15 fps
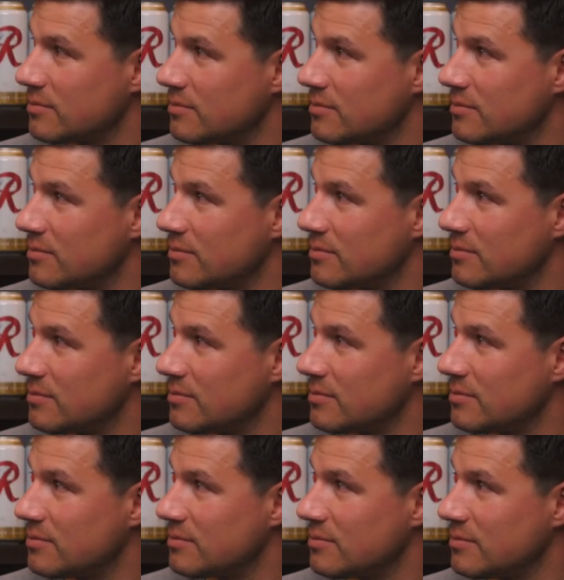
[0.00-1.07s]

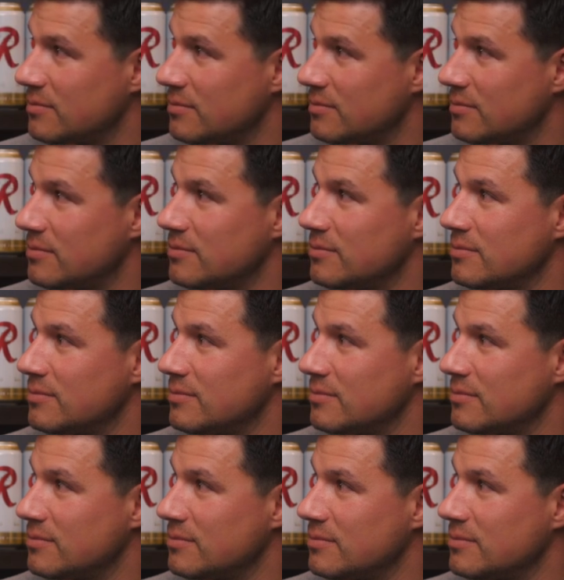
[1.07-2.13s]

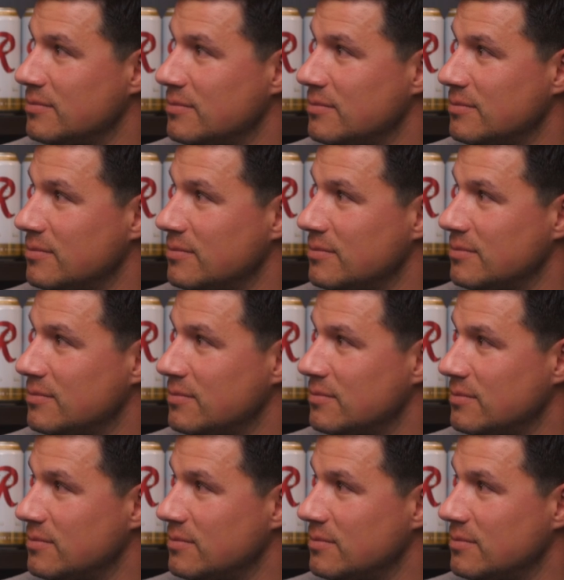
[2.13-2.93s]
[no speech]